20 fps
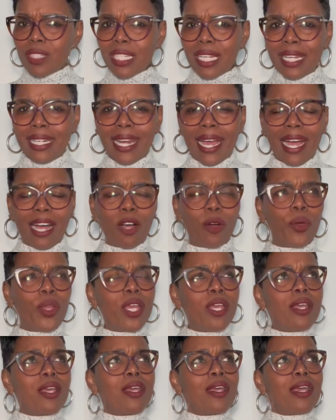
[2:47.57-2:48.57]
Now,
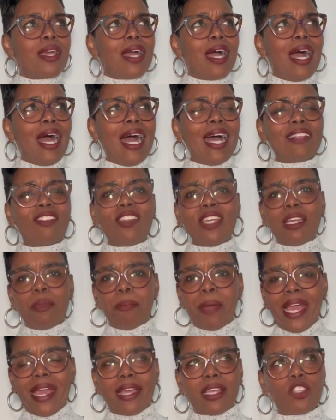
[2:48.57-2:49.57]
I think
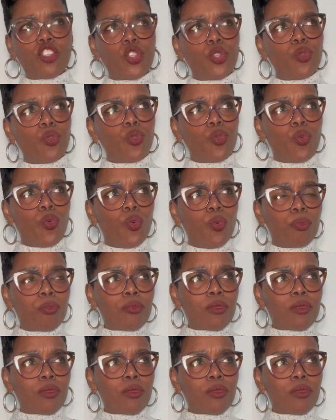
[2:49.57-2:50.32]
back to